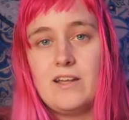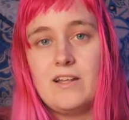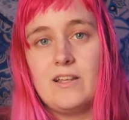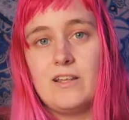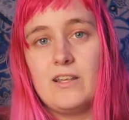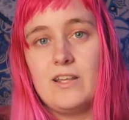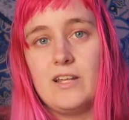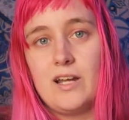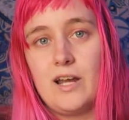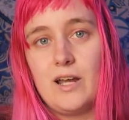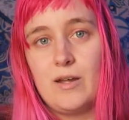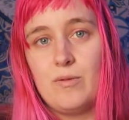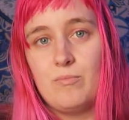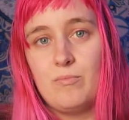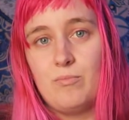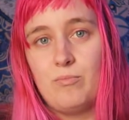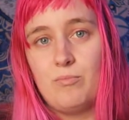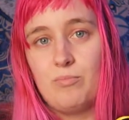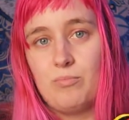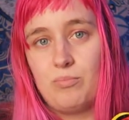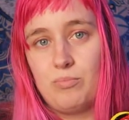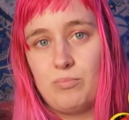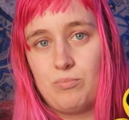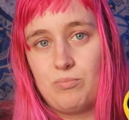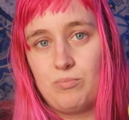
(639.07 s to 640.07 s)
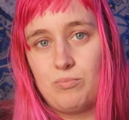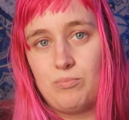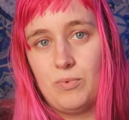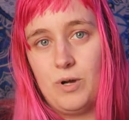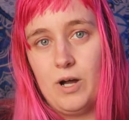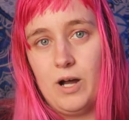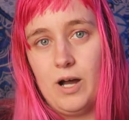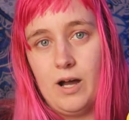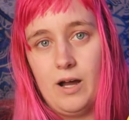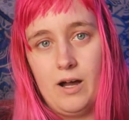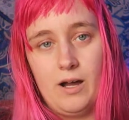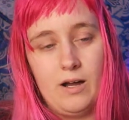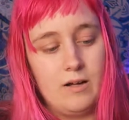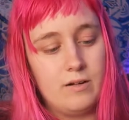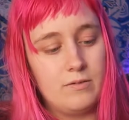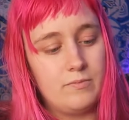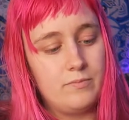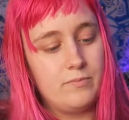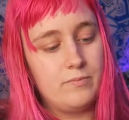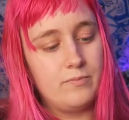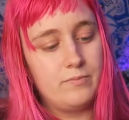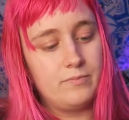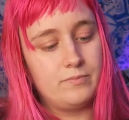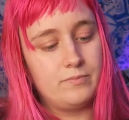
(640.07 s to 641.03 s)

and then I,